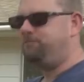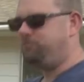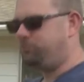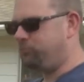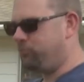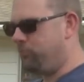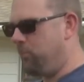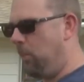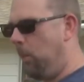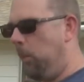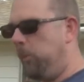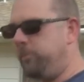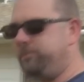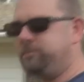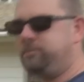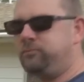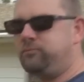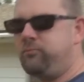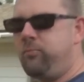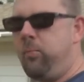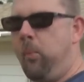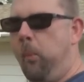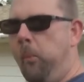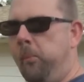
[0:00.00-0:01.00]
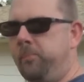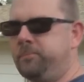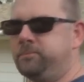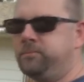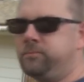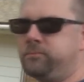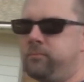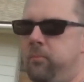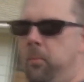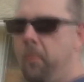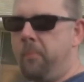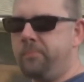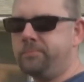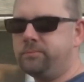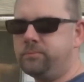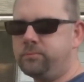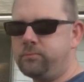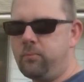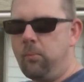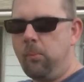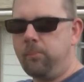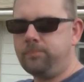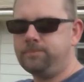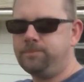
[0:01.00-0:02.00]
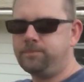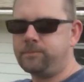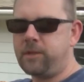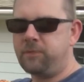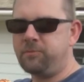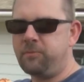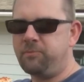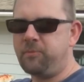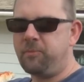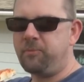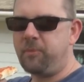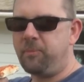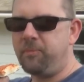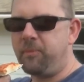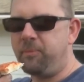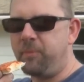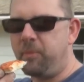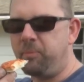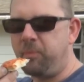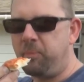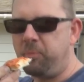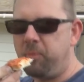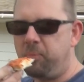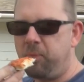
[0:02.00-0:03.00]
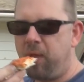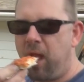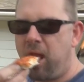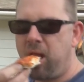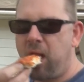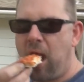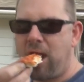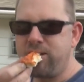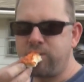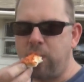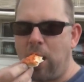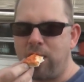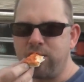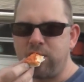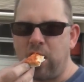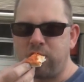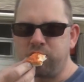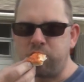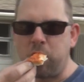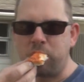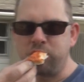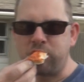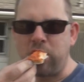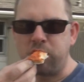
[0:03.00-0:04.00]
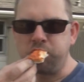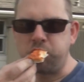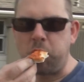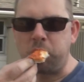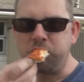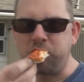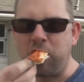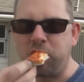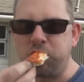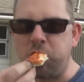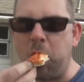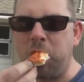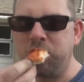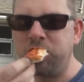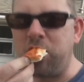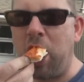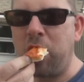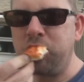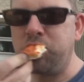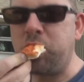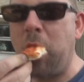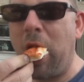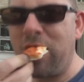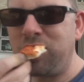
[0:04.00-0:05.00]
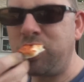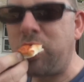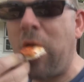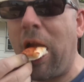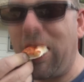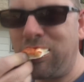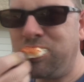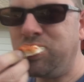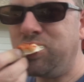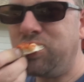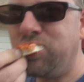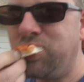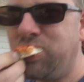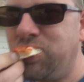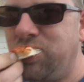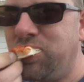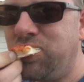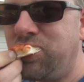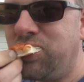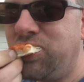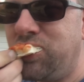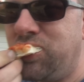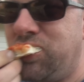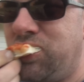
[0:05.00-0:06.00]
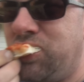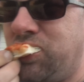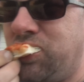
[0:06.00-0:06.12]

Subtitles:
wild tour in its natural habitat. Eating a pizza. We should take it.